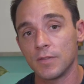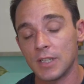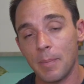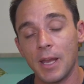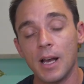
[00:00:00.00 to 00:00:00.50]
of
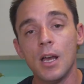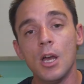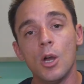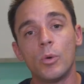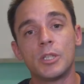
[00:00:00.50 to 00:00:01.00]
Zapier,
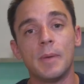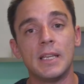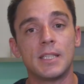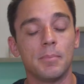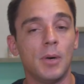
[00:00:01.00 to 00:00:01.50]
which
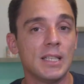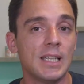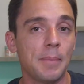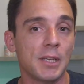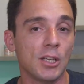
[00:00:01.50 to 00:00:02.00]
means that my
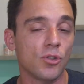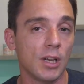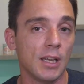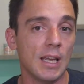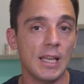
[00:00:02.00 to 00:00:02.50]
zaps get
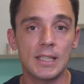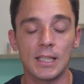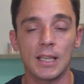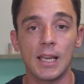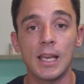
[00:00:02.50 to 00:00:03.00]
triggered
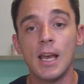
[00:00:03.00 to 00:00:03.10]
instantly,